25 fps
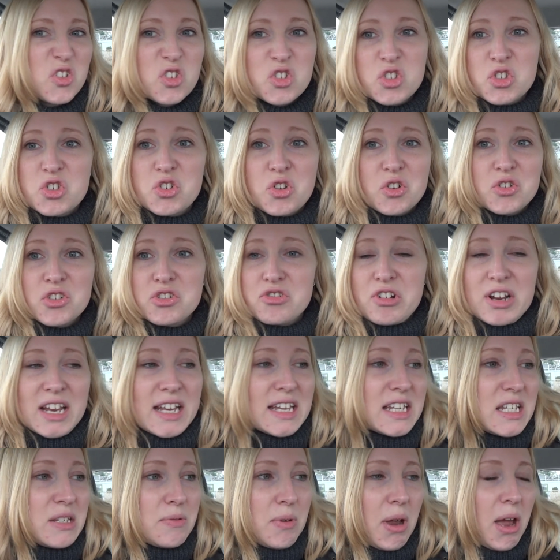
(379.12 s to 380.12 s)
just got
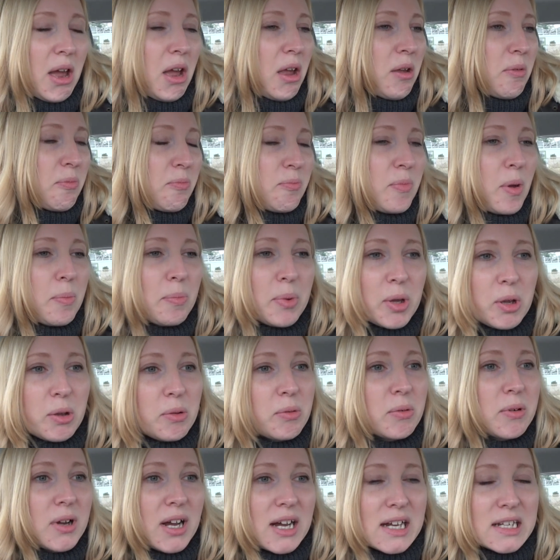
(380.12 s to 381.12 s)
straight into it, opened my
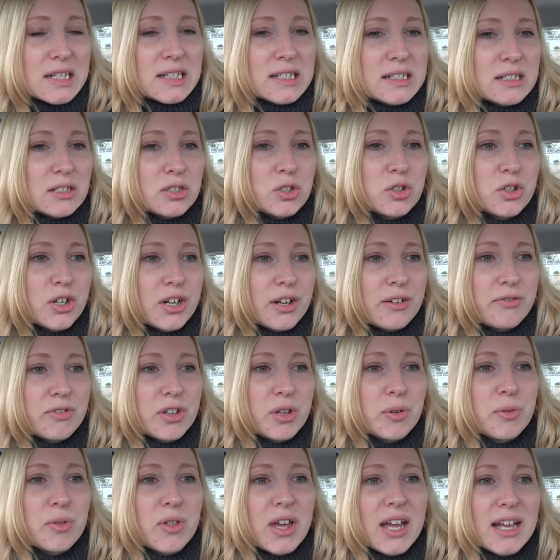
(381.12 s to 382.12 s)
boot, had a little look at a
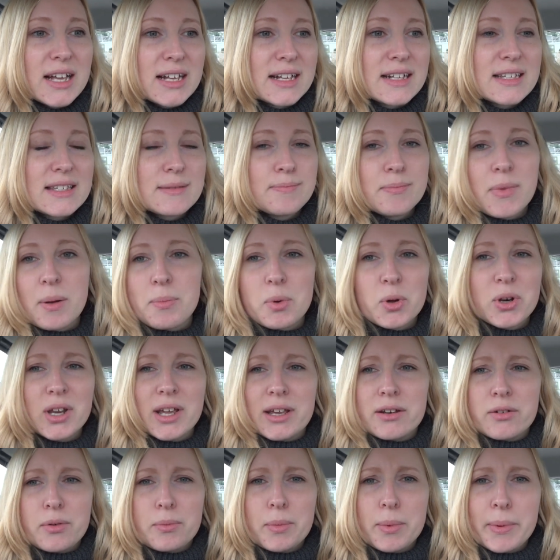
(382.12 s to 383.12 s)
few things. My
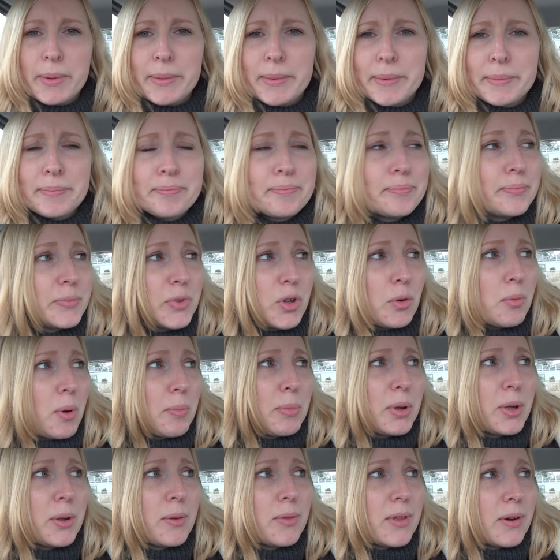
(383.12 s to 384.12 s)
bonnet, not my, not my
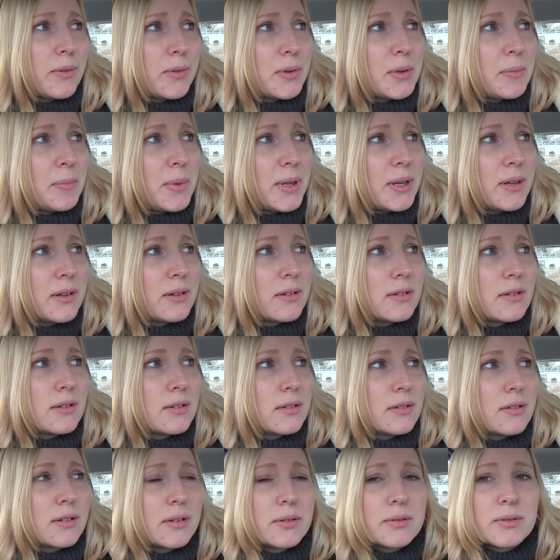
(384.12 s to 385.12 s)
boot, that would have been
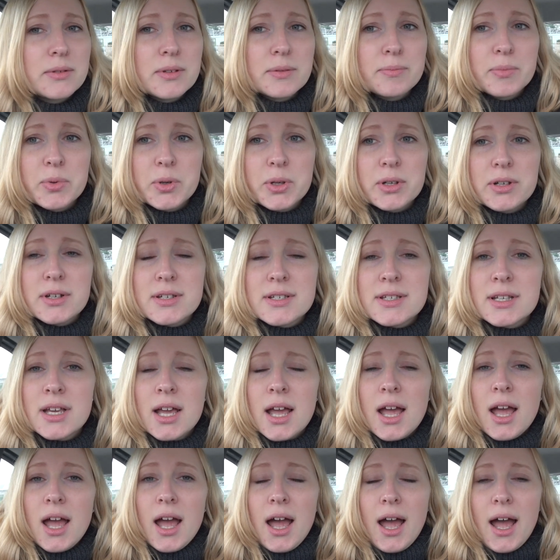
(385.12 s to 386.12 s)
pointless.
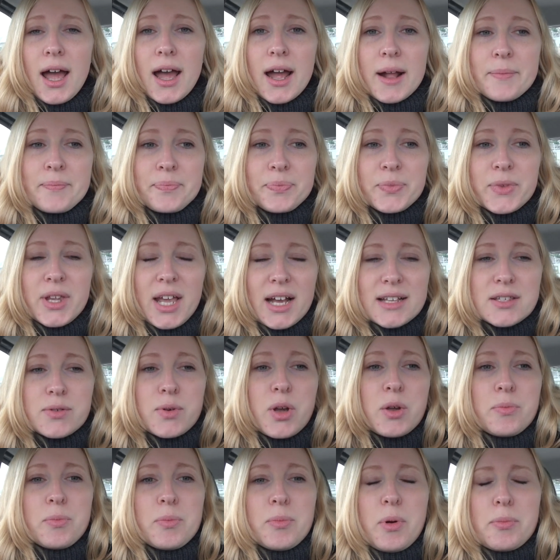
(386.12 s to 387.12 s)
Um, yeah,
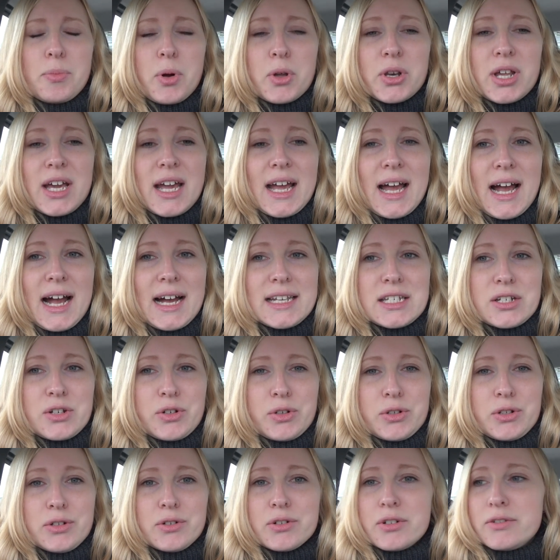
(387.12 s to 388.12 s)
so I opened my bonnet, had
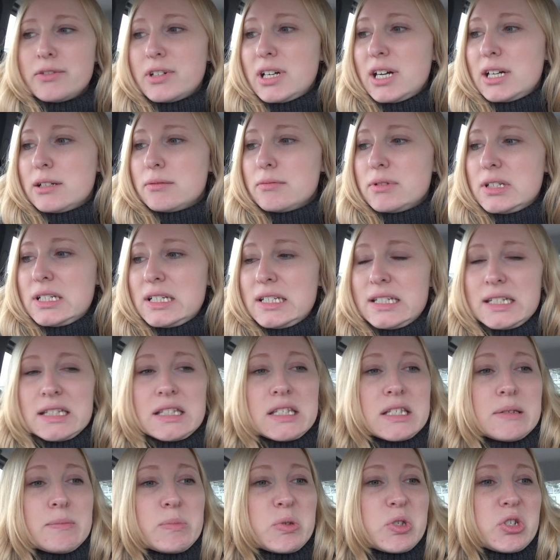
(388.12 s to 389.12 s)
a good look around,
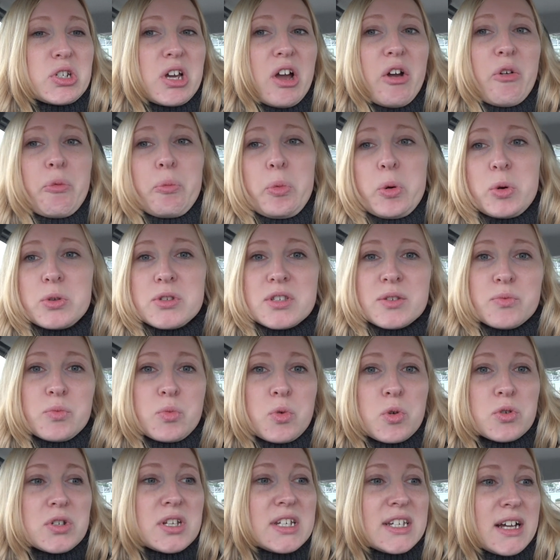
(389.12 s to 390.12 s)
did some stuff, poured
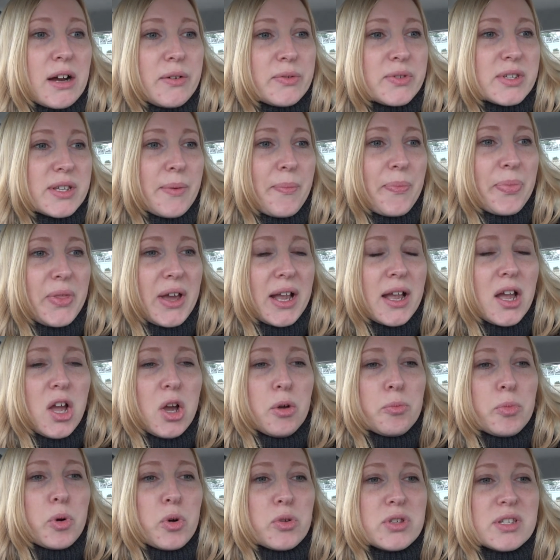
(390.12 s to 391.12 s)
some water down something,
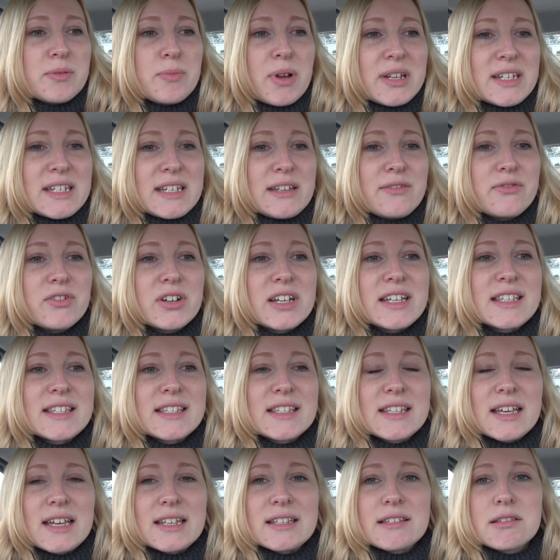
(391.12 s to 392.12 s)
poured some
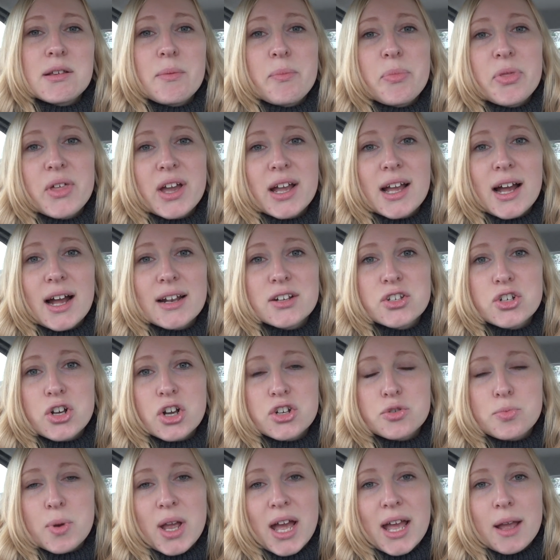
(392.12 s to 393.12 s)
antifreeze in something and
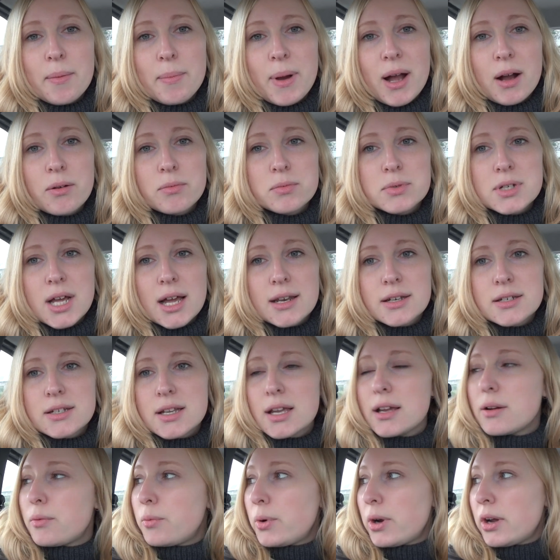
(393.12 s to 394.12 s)
charged me £8 and
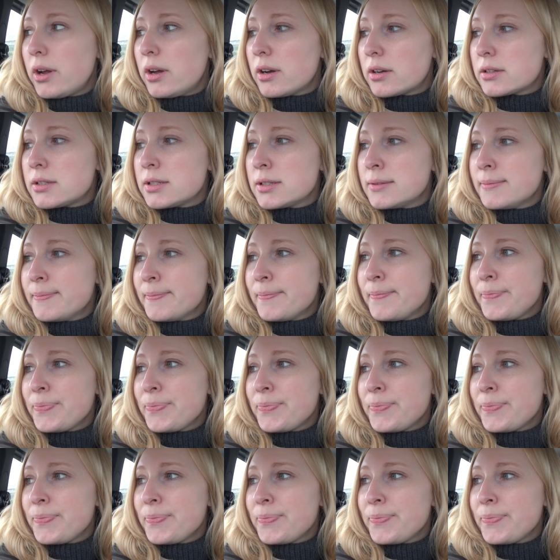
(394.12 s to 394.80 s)
it worked.